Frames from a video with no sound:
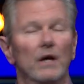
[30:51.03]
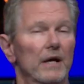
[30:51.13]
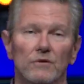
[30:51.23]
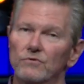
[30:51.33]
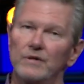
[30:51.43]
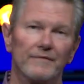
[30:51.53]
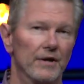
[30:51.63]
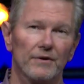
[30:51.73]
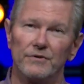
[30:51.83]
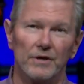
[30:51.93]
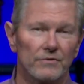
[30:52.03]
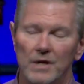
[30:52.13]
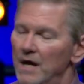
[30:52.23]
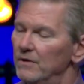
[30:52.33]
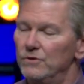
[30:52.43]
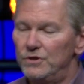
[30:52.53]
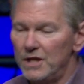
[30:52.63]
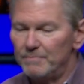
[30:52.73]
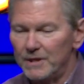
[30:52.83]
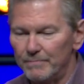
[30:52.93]
again, 700 years,
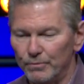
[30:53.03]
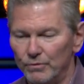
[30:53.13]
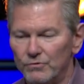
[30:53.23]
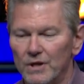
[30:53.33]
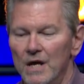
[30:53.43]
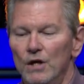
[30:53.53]
deep, deep roots.